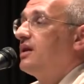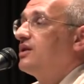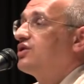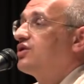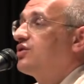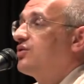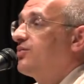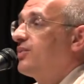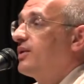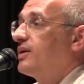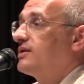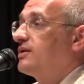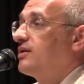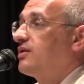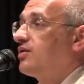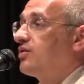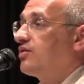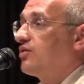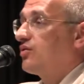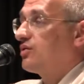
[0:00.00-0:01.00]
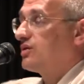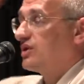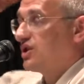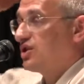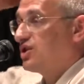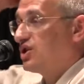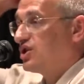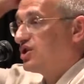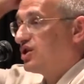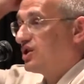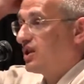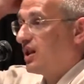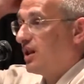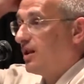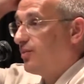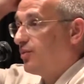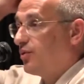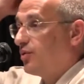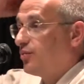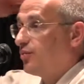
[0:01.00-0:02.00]
you behave this way?
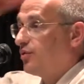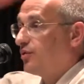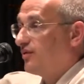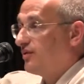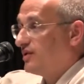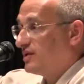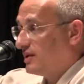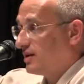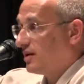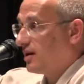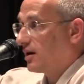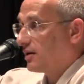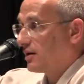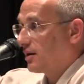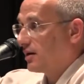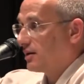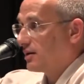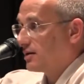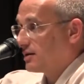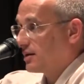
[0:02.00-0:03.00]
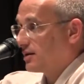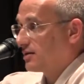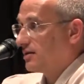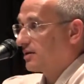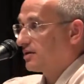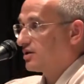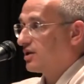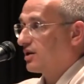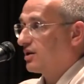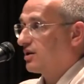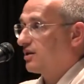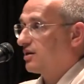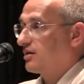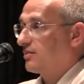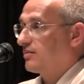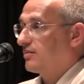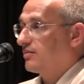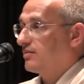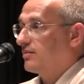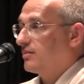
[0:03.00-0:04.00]
And what happens next? He's
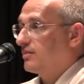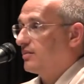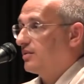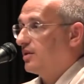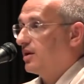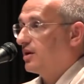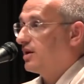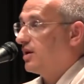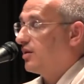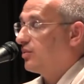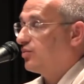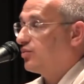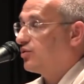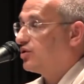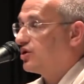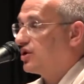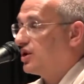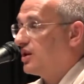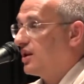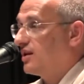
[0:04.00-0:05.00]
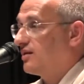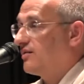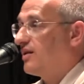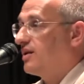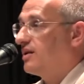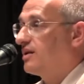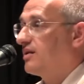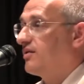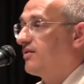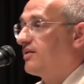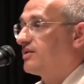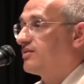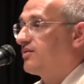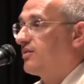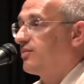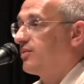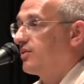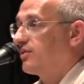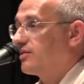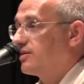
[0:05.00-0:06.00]
going to scratch his head
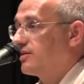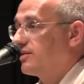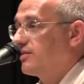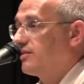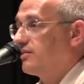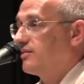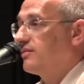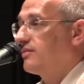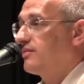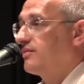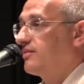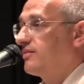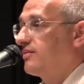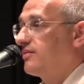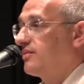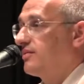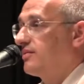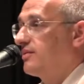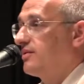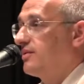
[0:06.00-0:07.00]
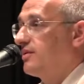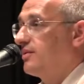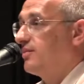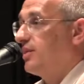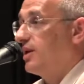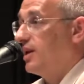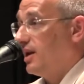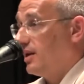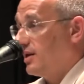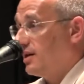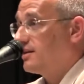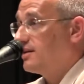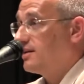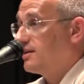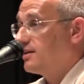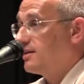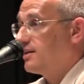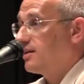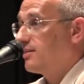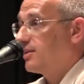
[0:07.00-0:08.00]
and consider
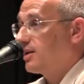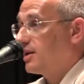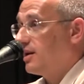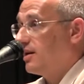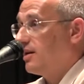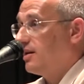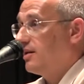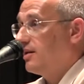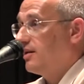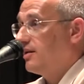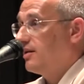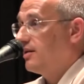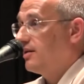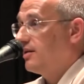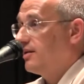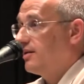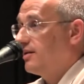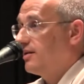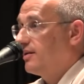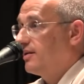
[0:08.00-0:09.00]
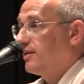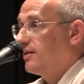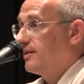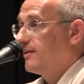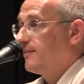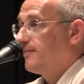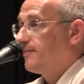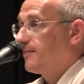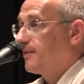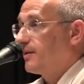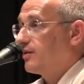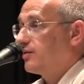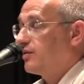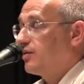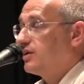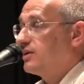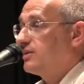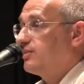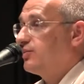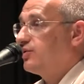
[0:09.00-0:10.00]
it, although he may not answer
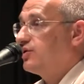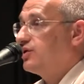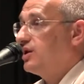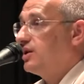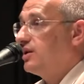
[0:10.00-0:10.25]
to you.